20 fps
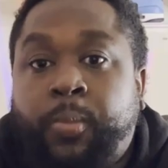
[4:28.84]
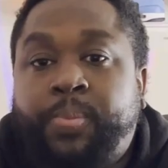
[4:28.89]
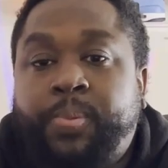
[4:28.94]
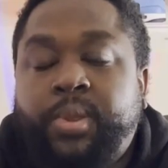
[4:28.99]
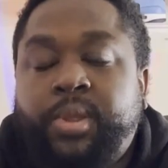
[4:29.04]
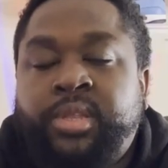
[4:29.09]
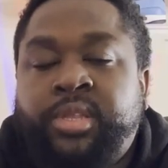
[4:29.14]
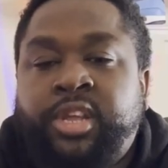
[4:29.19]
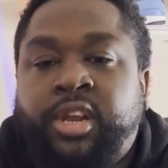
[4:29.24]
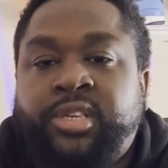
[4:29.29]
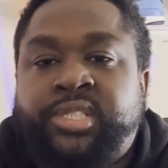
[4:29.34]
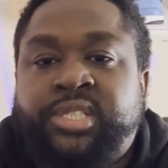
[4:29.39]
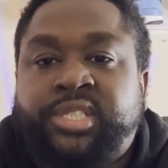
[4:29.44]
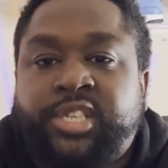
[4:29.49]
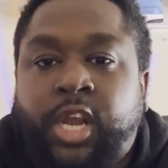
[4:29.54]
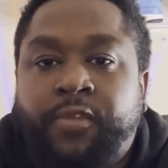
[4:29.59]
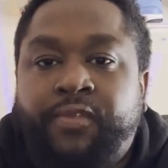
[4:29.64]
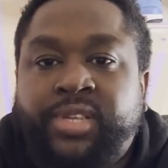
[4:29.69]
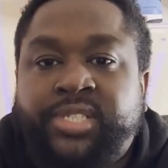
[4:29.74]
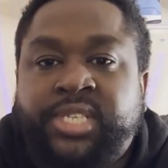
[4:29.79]
There's
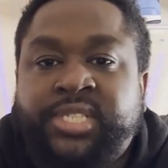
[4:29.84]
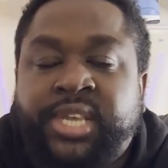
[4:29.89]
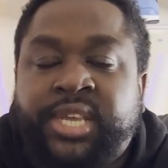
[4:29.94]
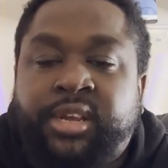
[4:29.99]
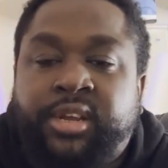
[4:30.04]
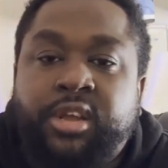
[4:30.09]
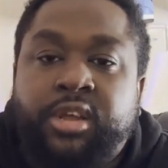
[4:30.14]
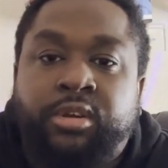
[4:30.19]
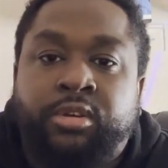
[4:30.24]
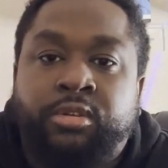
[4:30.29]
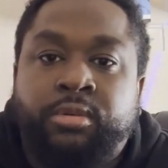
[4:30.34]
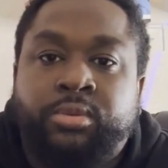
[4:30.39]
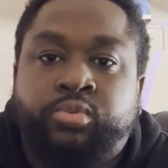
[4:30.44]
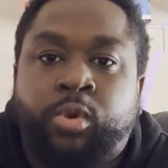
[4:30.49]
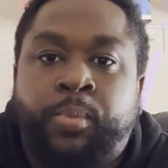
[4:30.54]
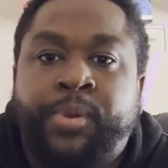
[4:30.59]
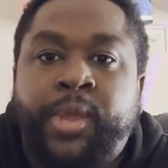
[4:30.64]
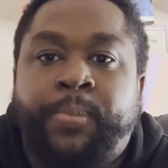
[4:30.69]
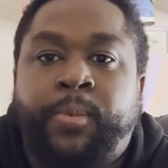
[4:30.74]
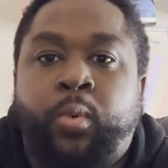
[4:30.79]
services in cook groups
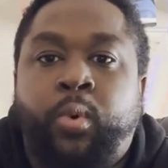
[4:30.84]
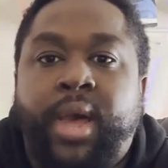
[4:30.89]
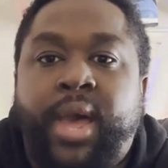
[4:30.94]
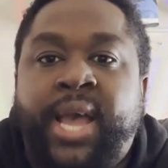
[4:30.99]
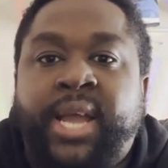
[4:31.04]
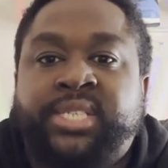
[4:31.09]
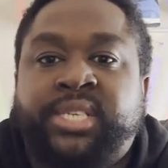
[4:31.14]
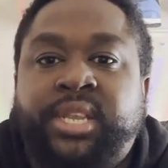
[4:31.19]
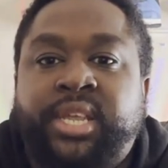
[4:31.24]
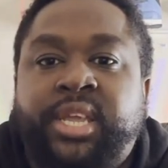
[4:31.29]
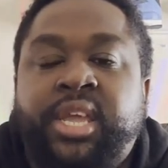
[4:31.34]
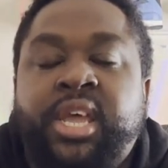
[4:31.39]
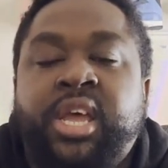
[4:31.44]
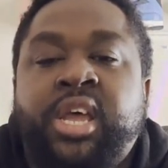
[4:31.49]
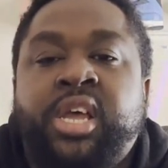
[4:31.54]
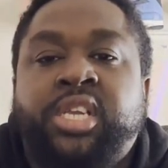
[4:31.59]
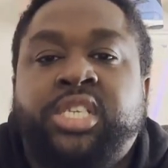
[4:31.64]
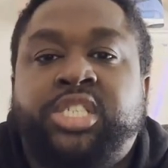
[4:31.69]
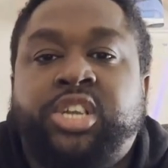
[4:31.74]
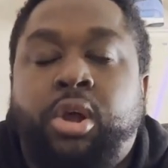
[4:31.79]
where people will actually
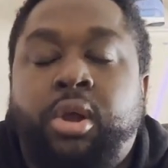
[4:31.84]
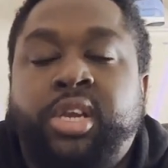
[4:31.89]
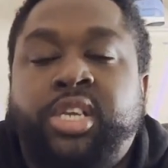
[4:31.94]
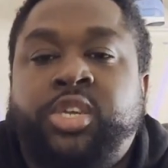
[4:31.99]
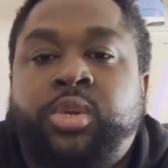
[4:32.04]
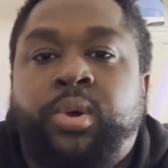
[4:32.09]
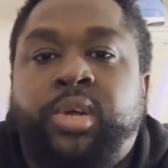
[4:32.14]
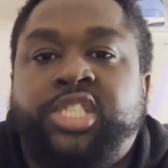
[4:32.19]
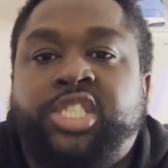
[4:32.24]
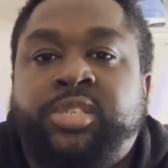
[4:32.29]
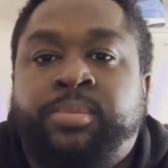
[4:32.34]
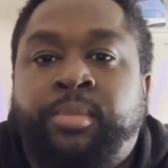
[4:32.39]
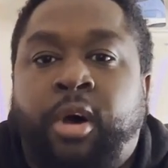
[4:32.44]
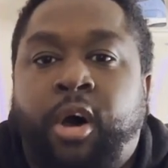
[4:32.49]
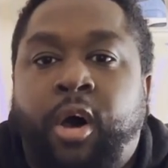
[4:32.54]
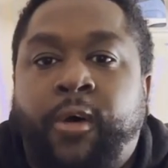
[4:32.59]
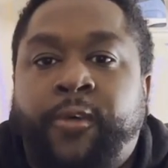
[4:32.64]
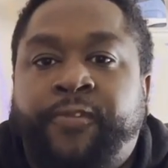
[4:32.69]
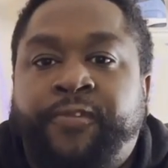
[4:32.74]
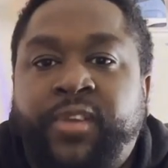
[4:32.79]
charge you a
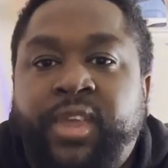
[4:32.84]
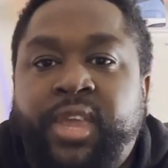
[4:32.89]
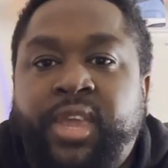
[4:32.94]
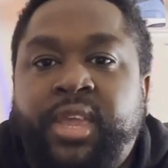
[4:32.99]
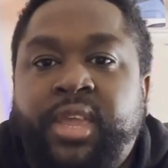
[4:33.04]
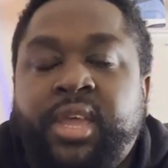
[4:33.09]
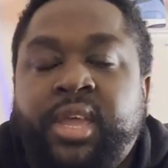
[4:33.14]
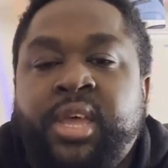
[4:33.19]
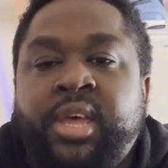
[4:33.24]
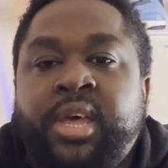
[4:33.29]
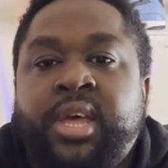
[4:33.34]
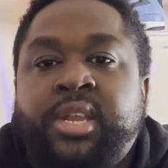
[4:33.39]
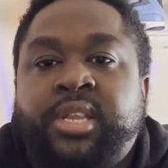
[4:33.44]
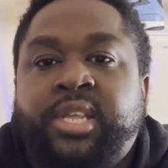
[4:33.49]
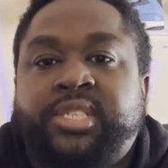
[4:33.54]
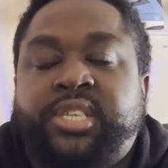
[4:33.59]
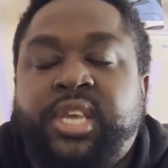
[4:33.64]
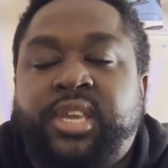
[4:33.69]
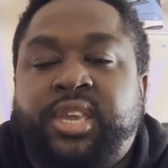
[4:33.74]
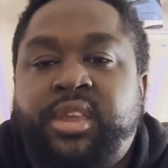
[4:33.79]
small fee to
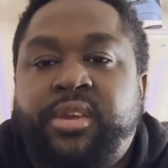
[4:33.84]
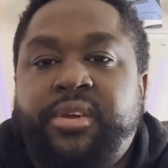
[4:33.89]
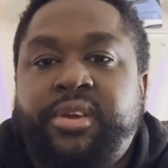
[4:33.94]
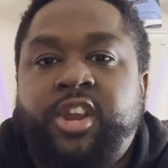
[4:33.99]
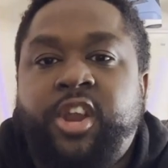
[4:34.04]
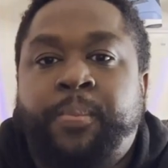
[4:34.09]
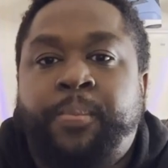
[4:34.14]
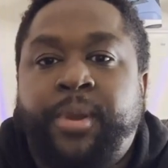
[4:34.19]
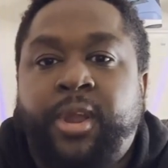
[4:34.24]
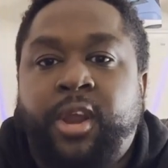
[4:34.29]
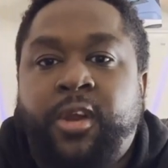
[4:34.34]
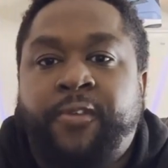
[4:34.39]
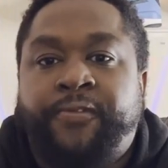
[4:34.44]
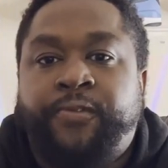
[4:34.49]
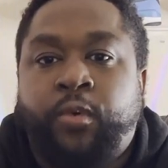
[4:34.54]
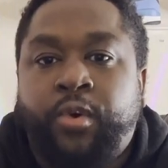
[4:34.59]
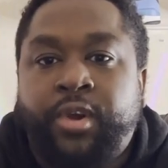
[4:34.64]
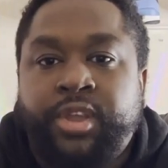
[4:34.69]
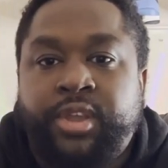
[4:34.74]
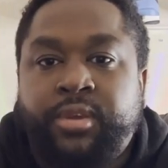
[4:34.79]
secure your pair
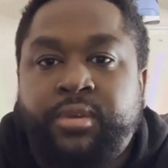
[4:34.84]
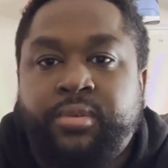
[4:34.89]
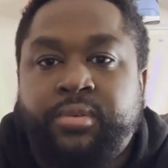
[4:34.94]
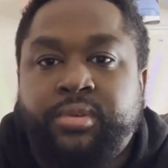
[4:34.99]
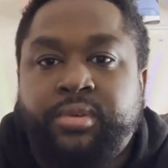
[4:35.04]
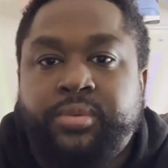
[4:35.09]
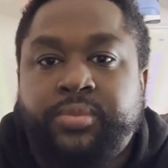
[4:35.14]
for you.